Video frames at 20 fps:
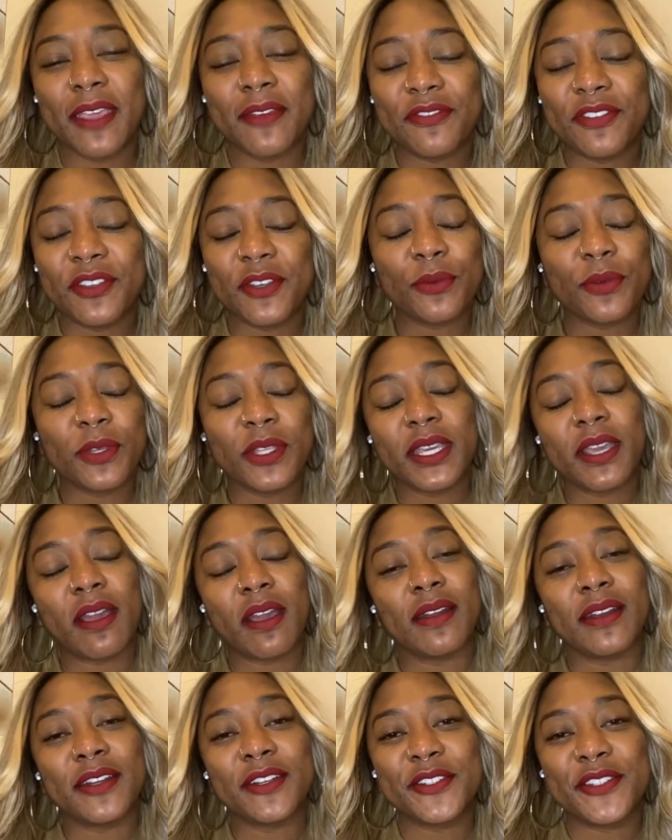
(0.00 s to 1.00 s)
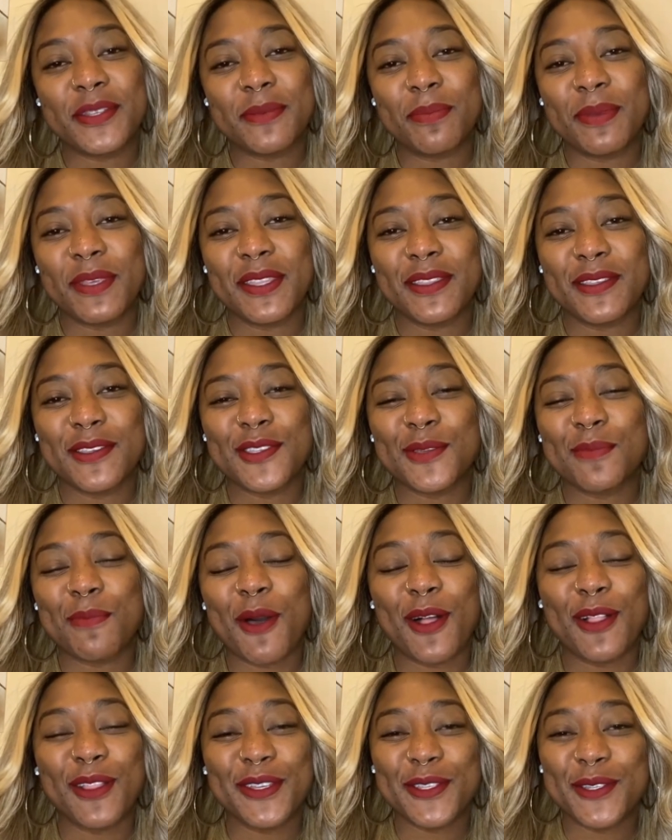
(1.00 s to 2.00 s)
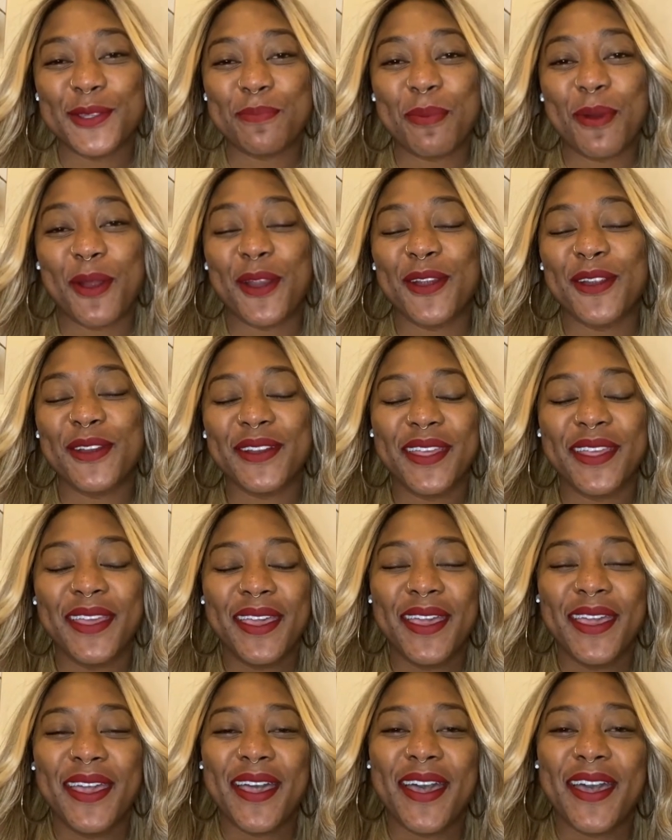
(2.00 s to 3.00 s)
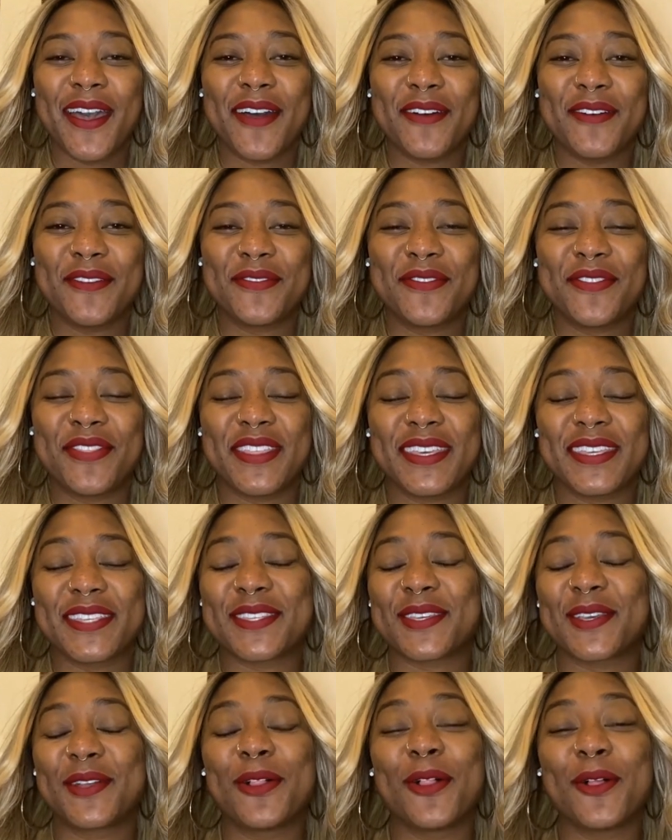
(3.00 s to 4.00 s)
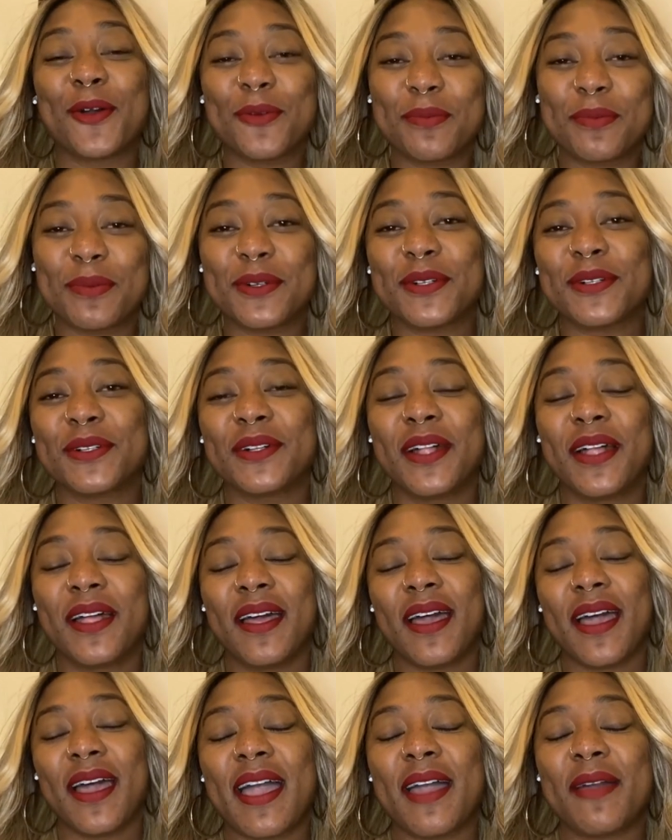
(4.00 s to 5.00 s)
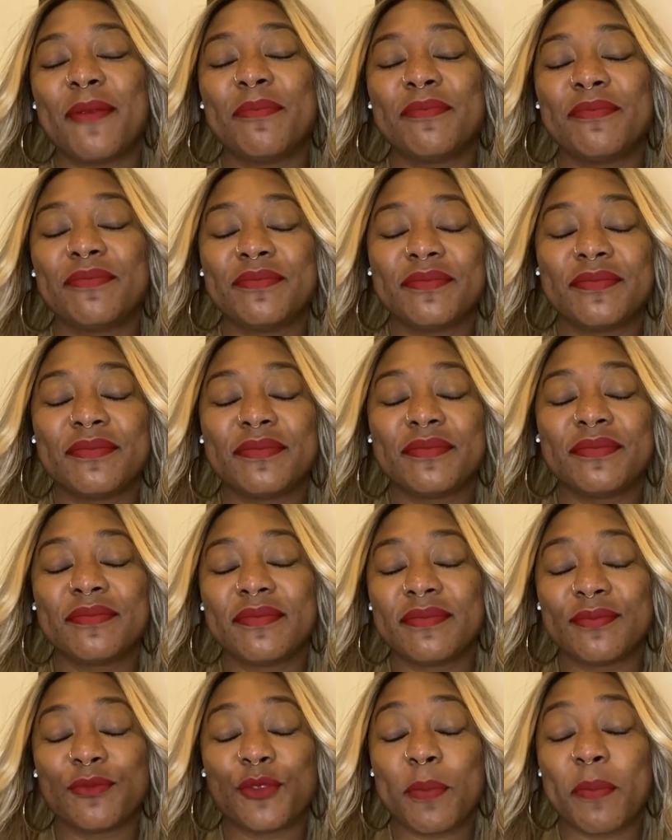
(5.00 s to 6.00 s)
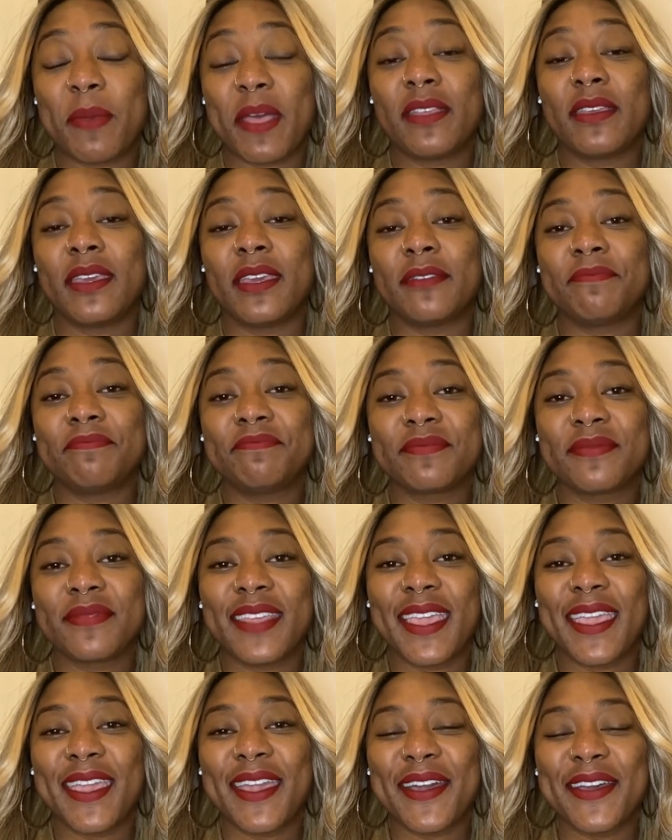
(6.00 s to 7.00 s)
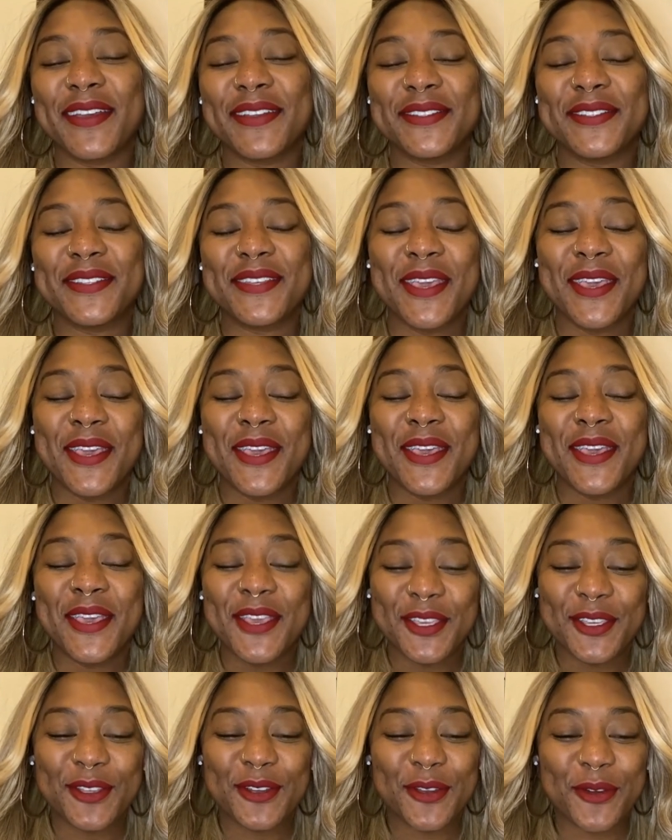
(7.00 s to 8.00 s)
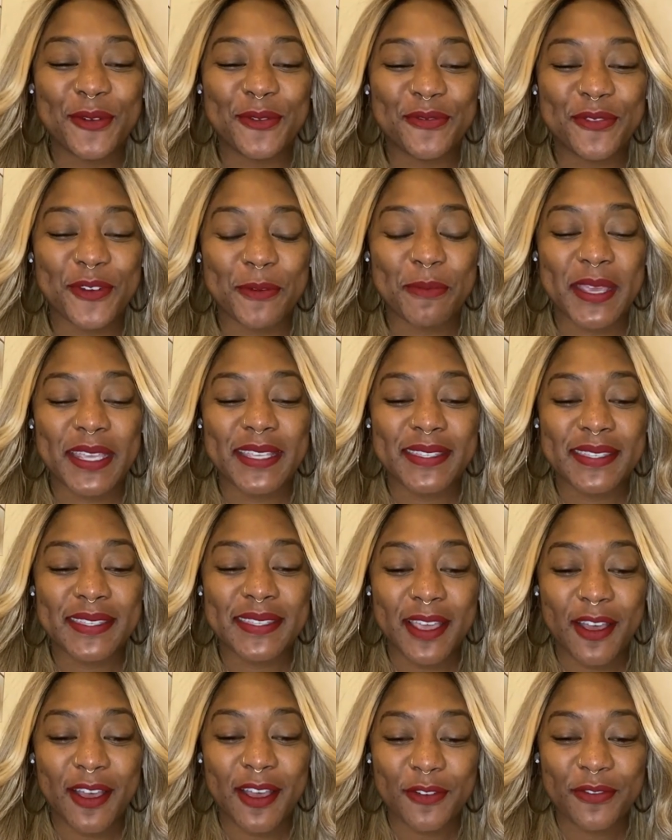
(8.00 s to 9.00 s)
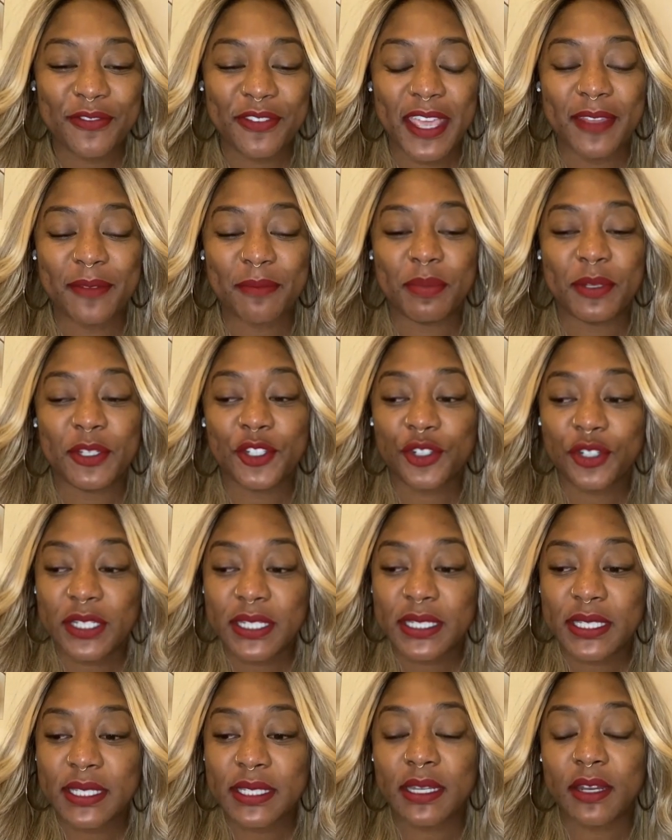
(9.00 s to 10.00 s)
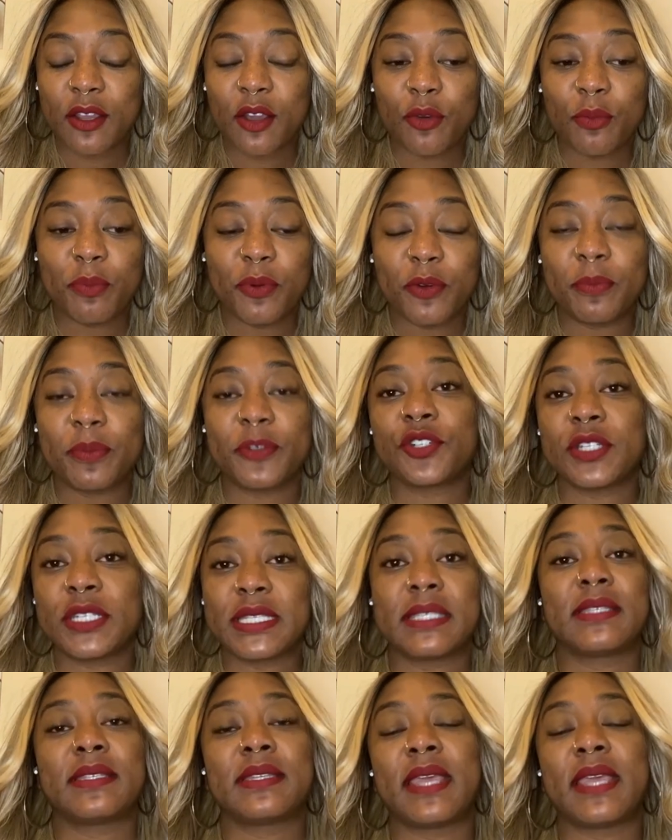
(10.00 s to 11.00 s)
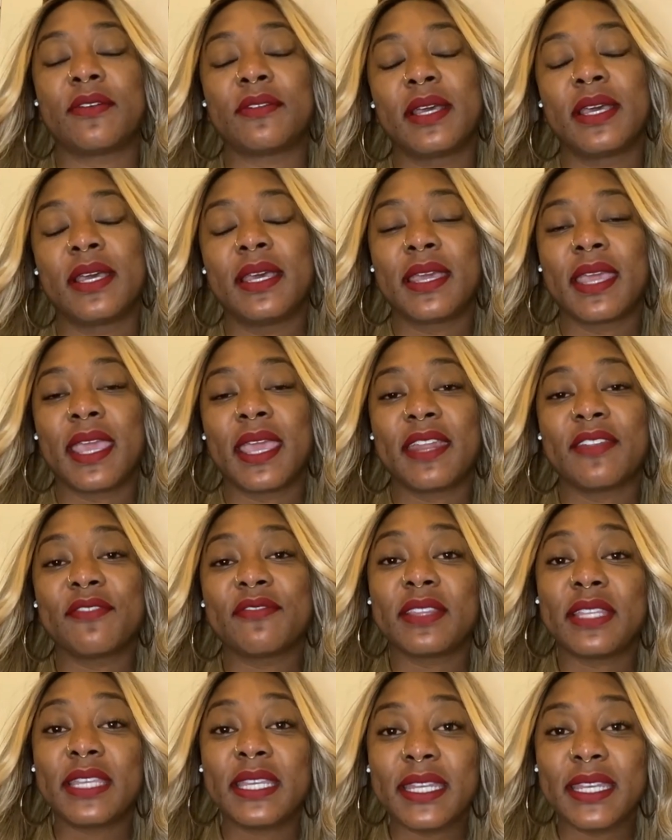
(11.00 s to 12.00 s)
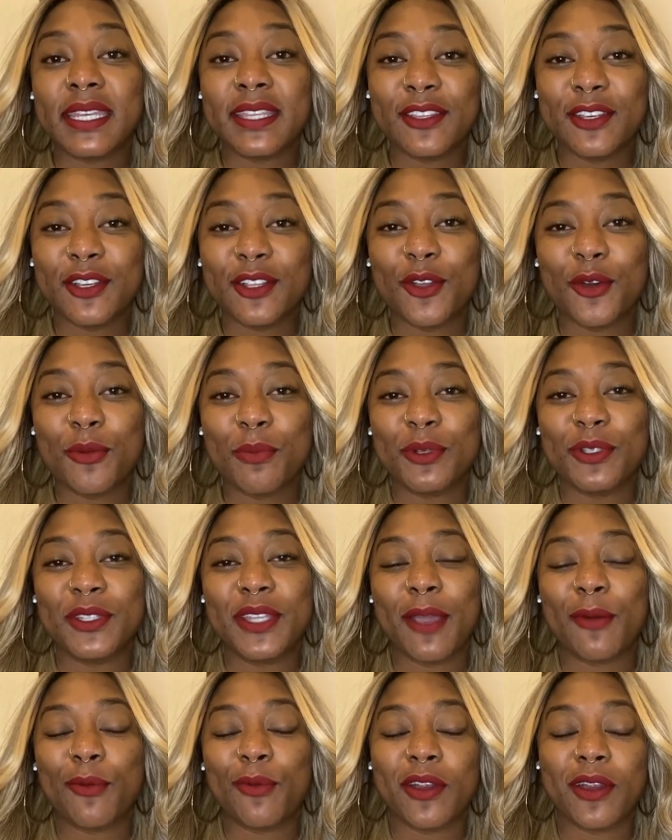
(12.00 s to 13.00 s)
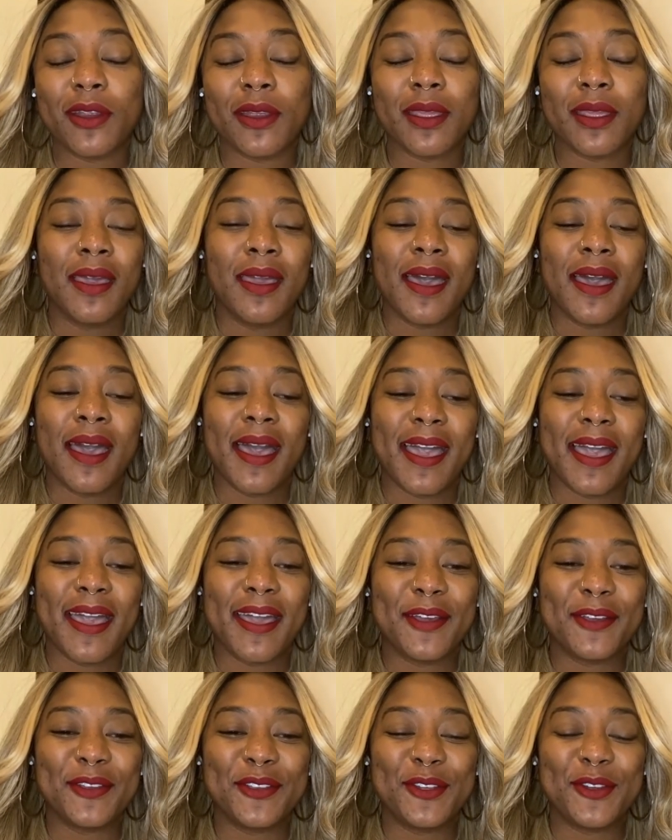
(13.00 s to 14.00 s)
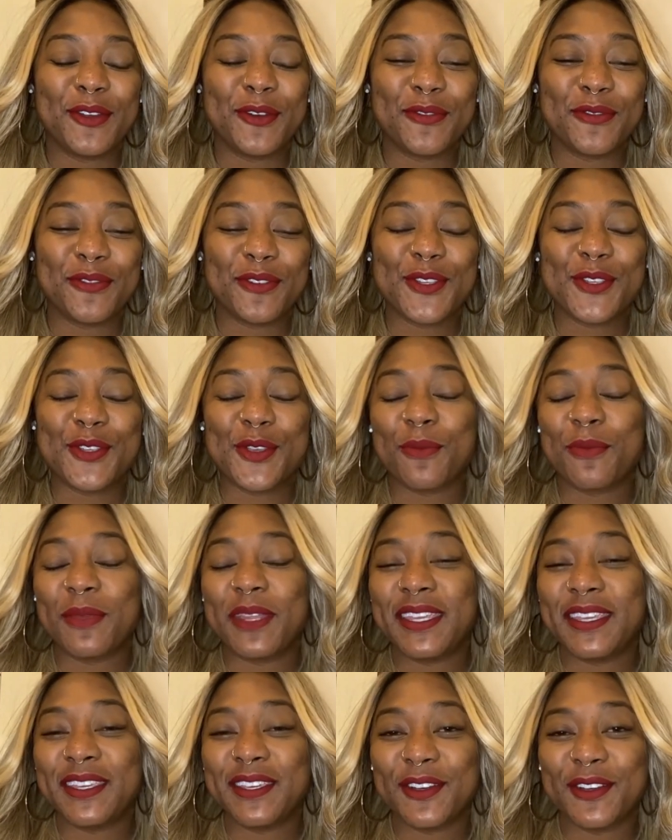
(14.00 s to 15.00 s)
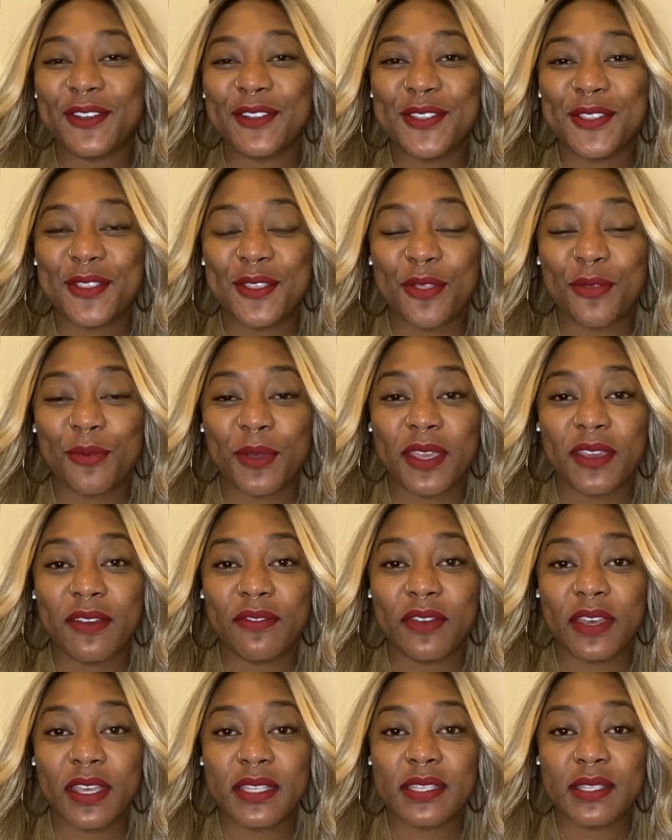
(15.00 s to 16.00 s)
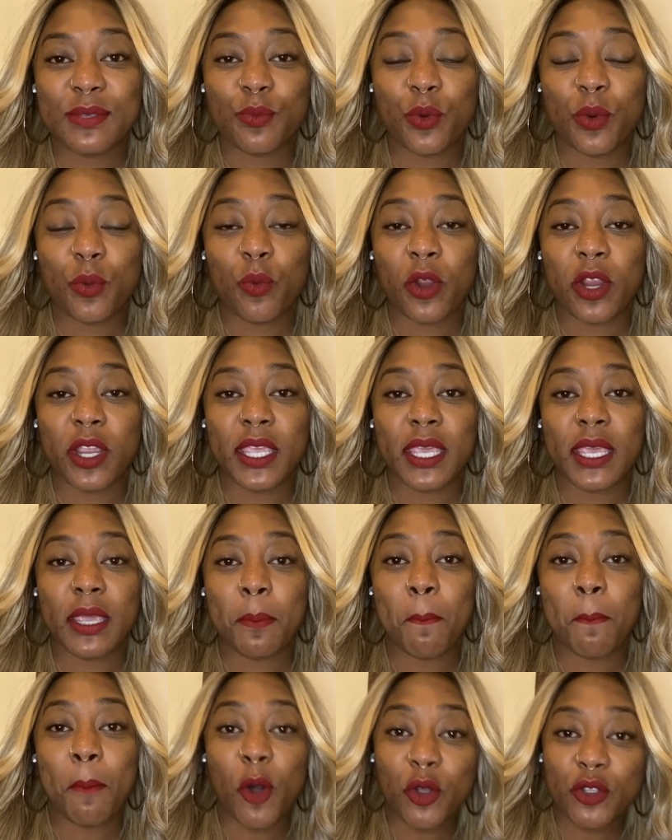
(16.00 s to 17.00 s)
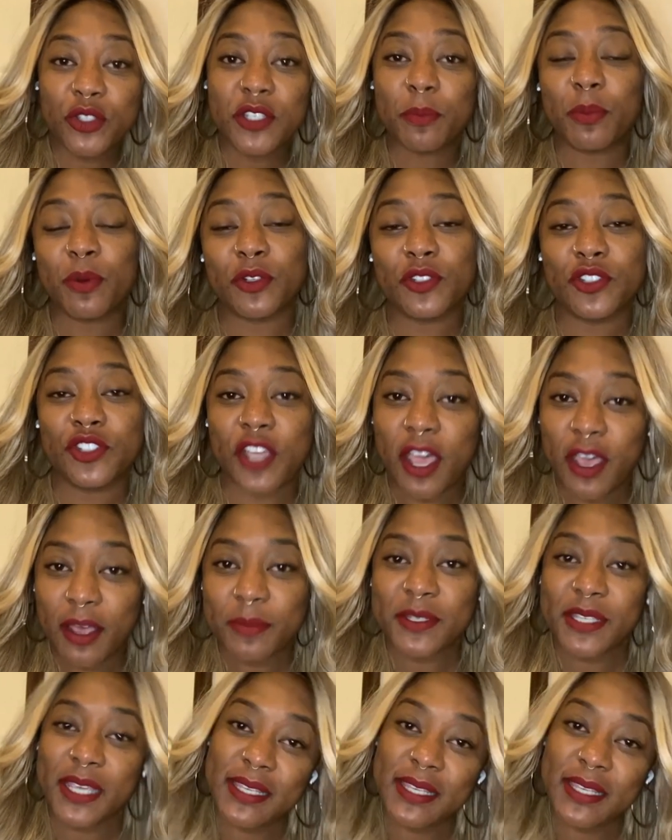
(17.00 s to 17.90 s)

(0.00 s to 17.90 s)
I feel really honored to be the smallest part of this global um, rebellion. And, you know, for myself and Patrisse and Opal, Patrisse is now kind of leading the global network. Uh, you know, for so many years, the three of us were working multiple jobs.